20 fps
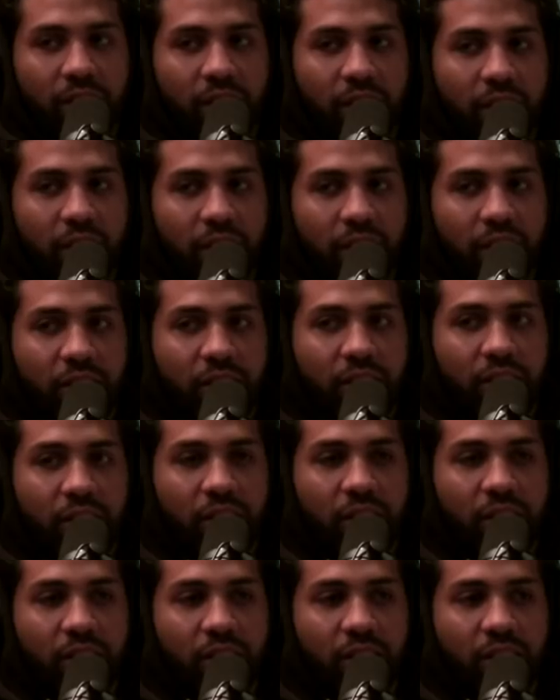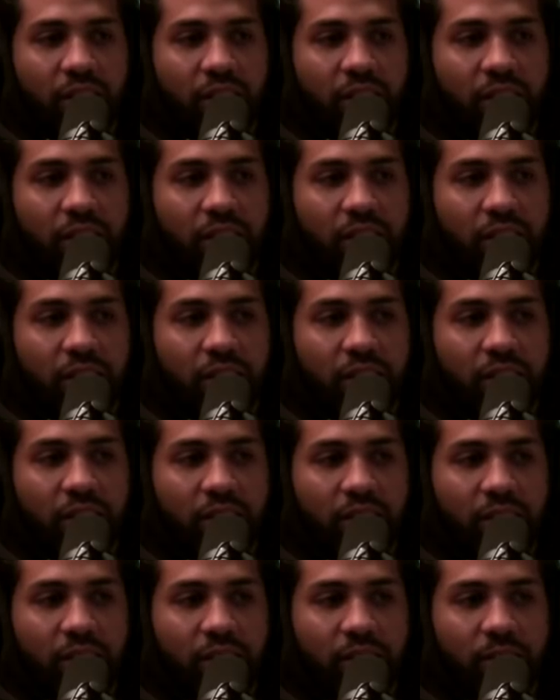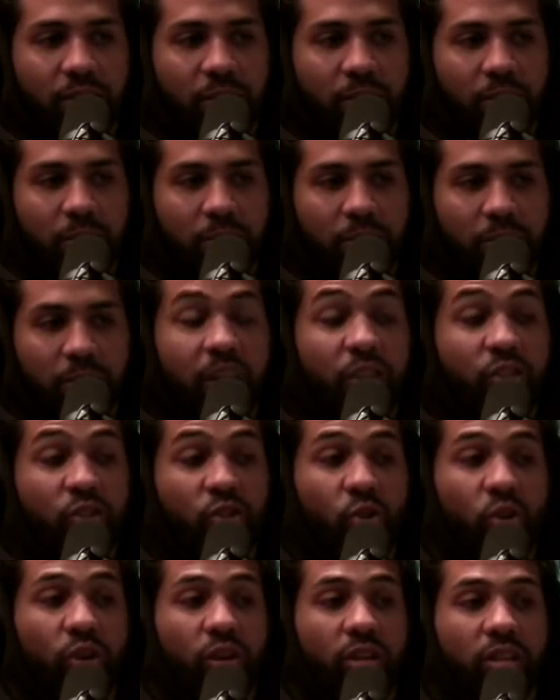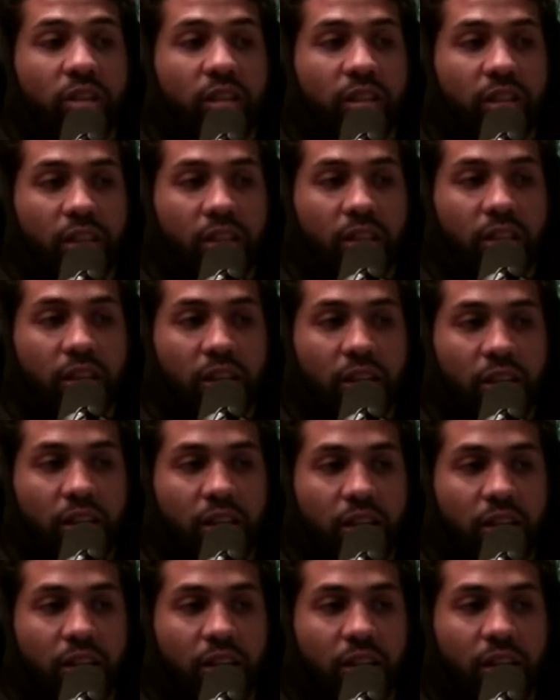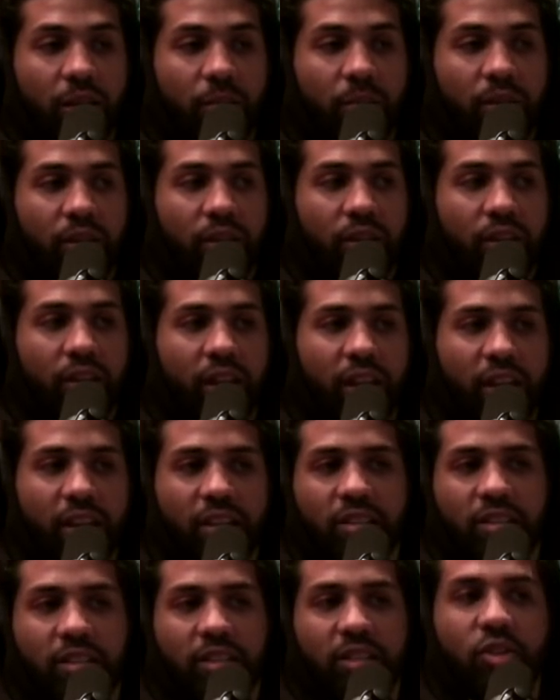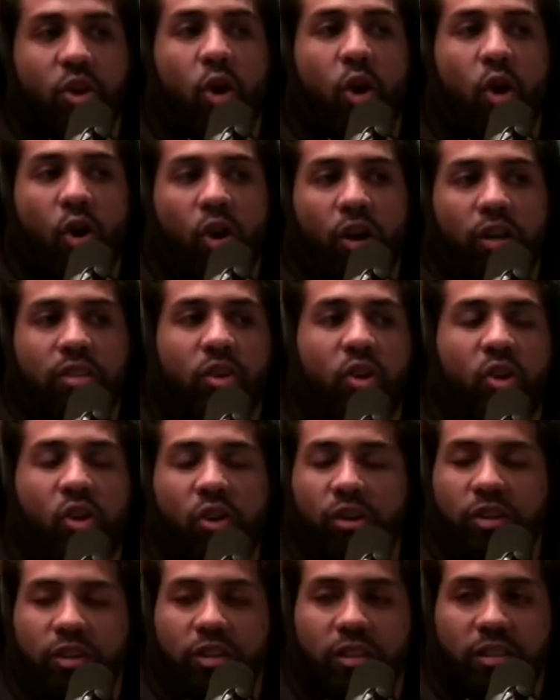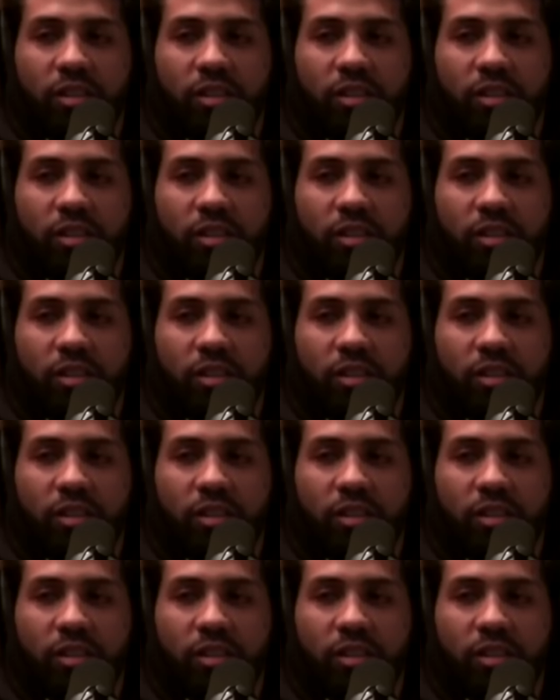I think, in in in um, historically, uh, I mean, like, it's it's hard, it's harder.